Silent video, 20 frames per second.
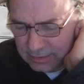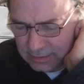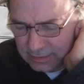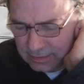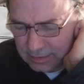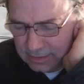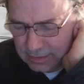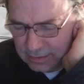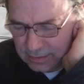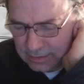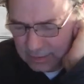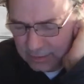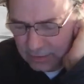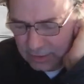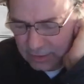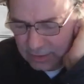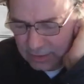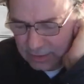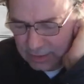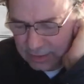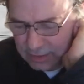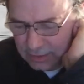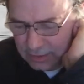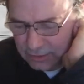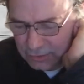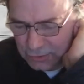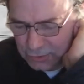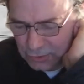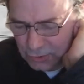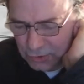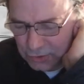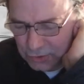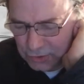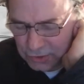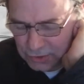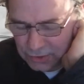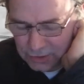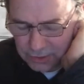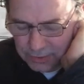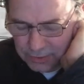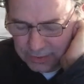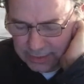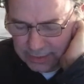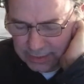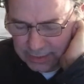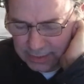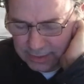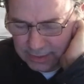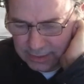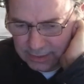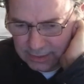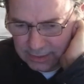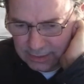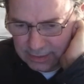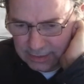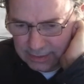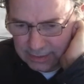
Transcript: There are, I know stores are doing that, and they're